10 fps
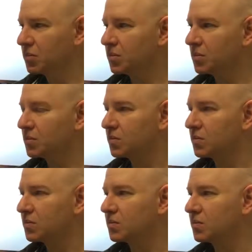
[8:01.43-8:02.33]

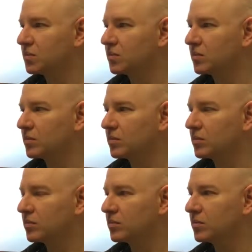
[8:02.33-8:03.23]

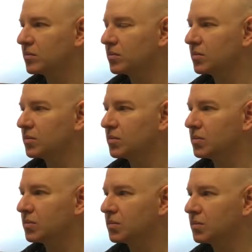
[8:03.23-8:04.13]

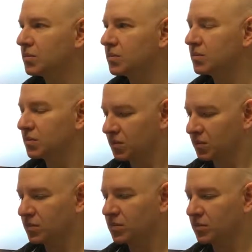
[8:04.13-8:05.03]

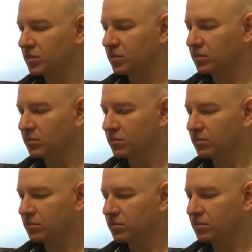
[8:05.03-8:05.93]

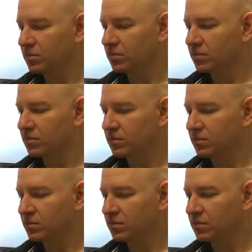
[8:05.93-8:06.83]

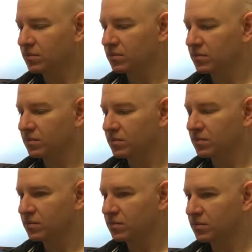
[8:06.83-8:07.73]

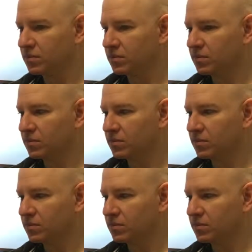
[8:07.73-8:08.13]
(silent)